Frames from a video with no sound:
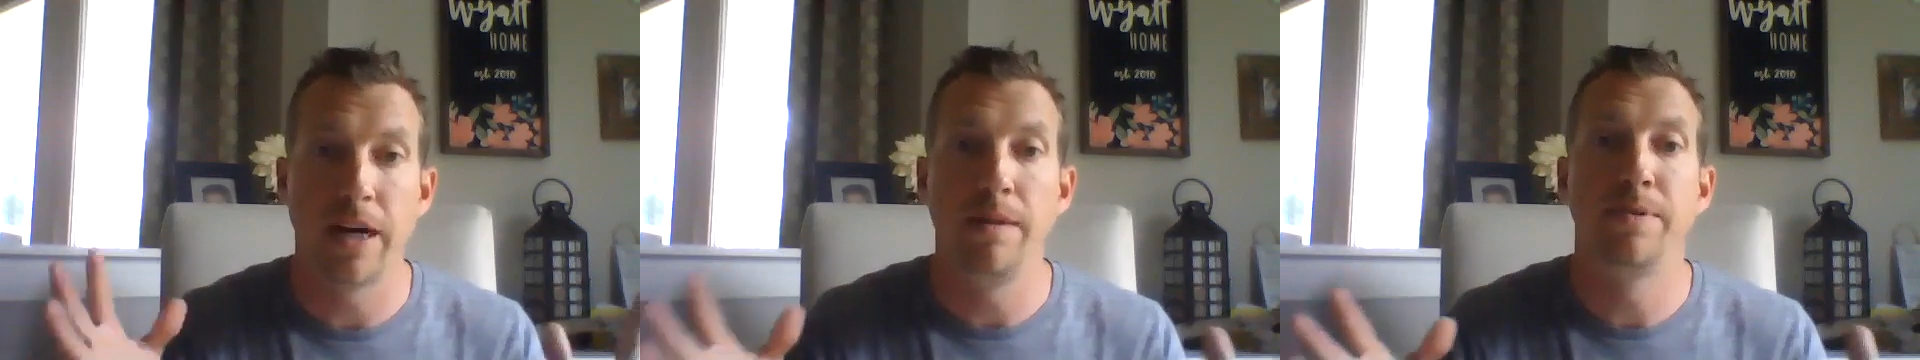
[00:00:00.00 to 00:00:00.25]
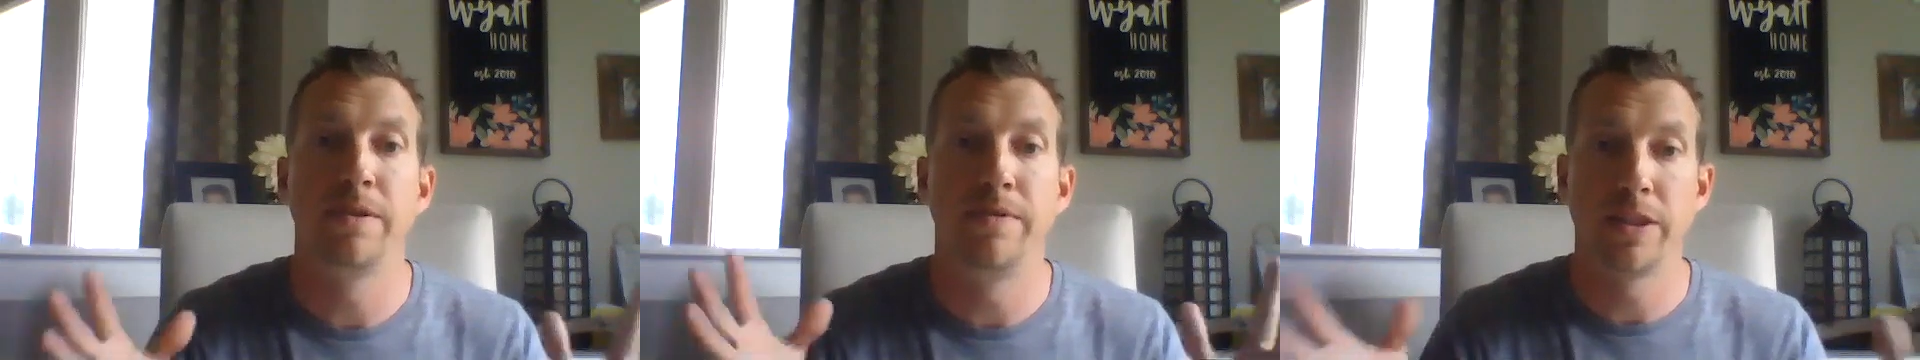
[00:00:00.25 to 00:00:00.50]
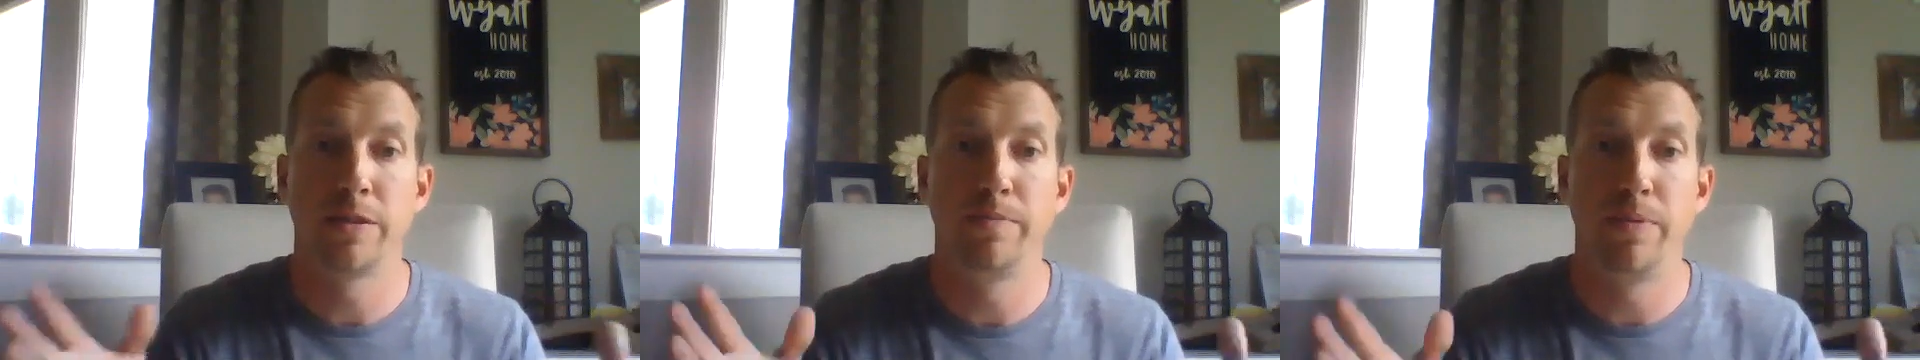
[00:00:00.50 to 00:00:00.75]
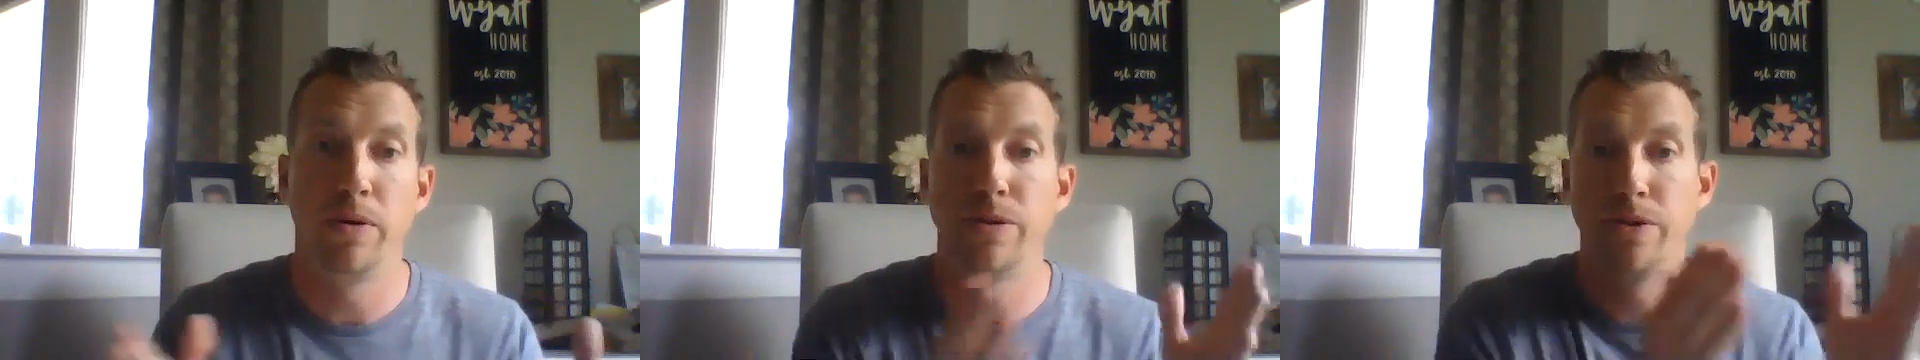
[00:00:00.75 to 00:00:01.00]
types of
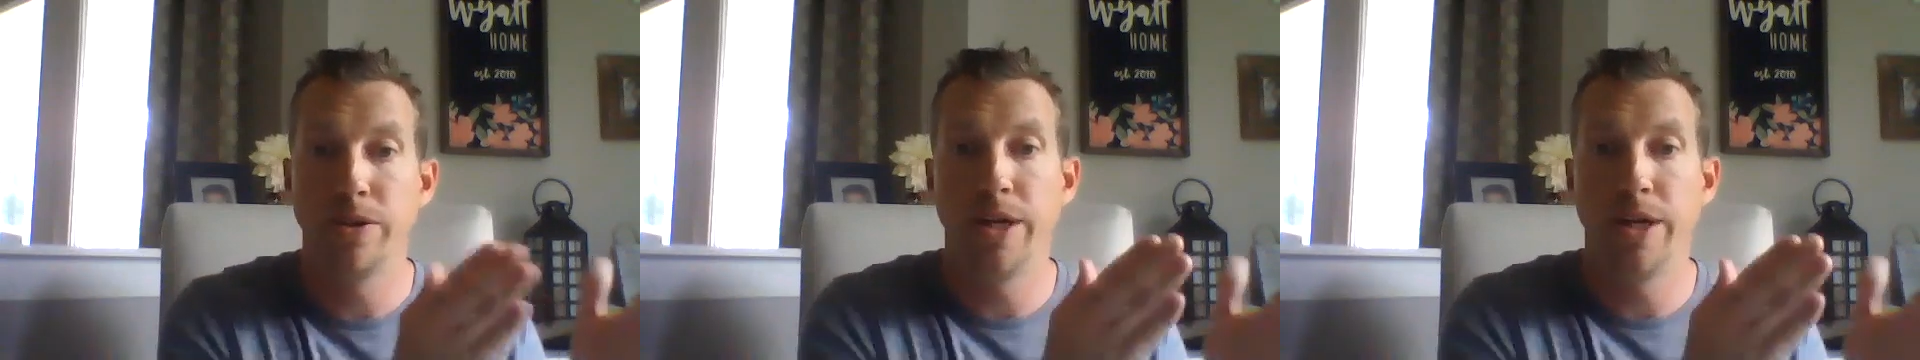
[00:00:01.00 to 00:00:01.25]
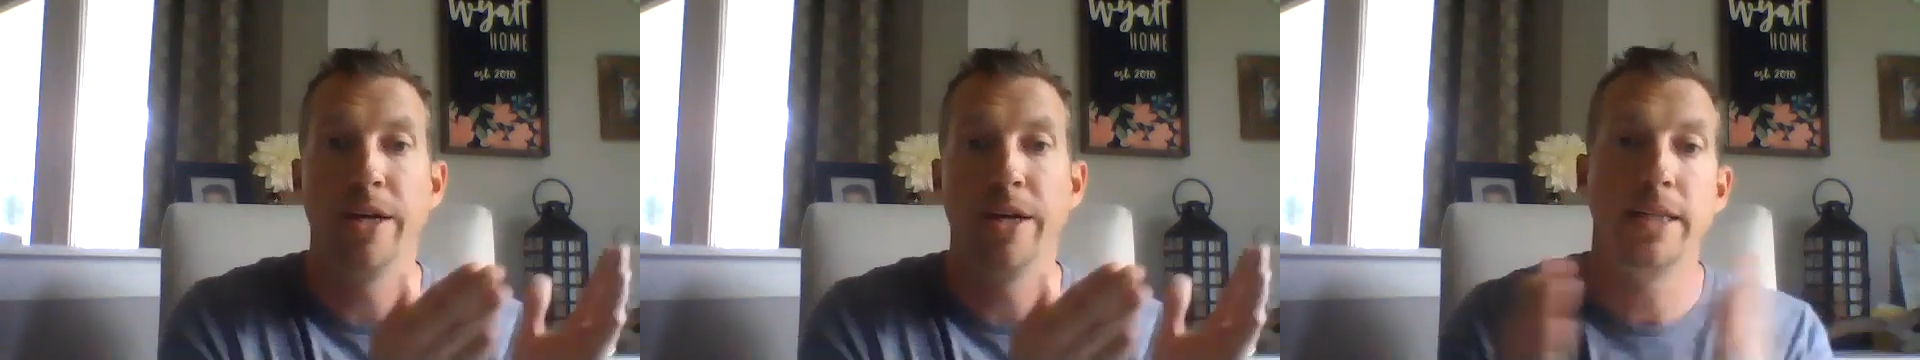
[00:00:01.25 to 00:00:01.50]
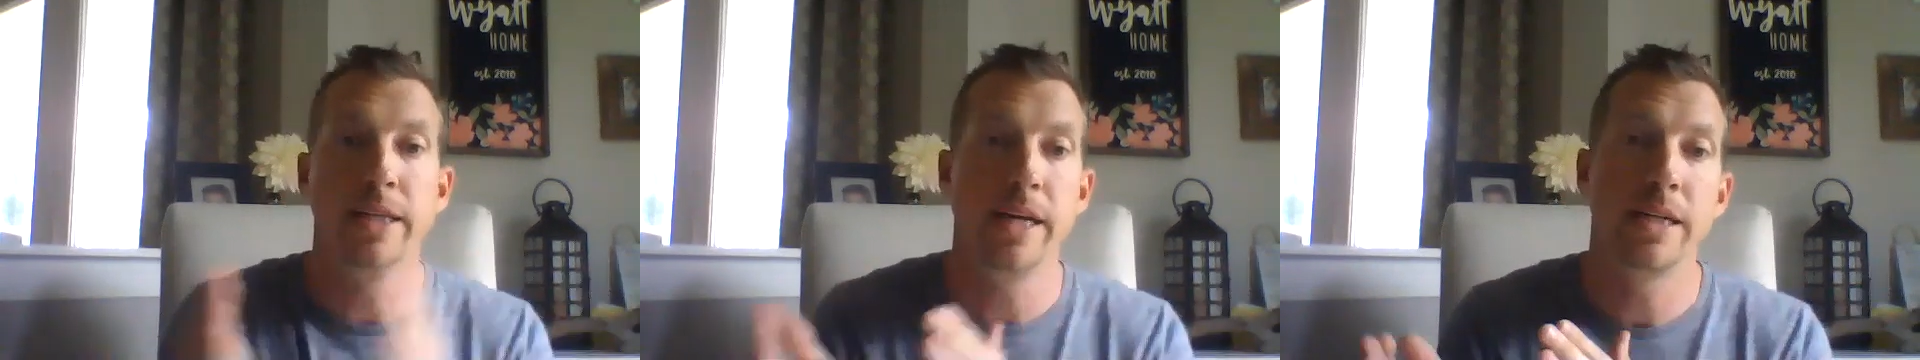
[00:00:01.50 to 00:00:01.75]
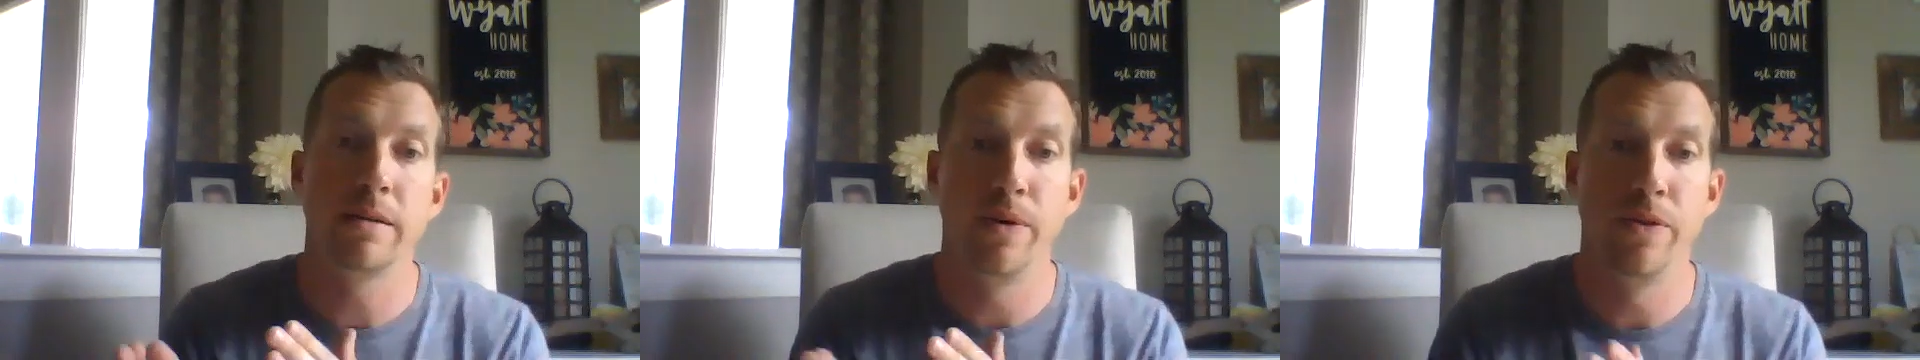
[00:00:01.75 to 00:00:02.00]
exposures that you can take
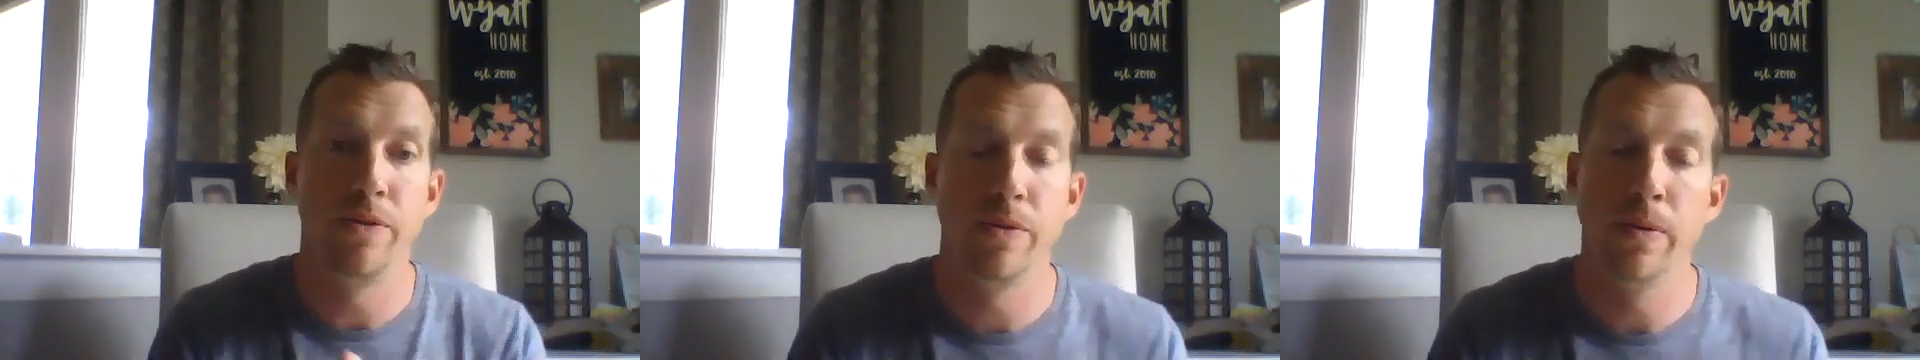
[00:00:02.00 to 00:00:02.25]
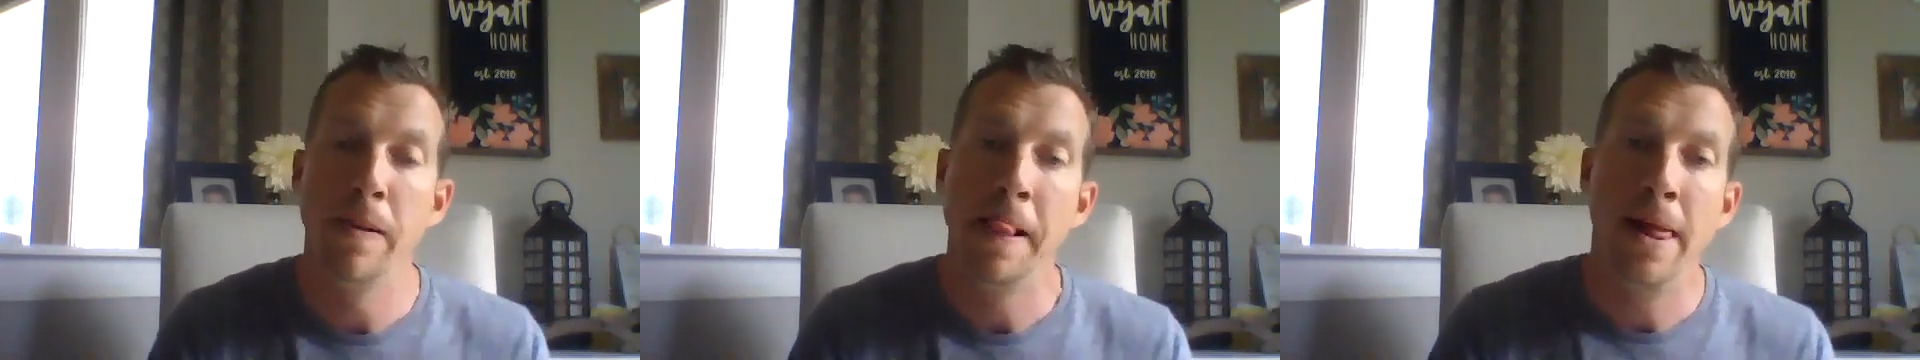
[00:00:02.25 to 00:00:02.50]
someone through.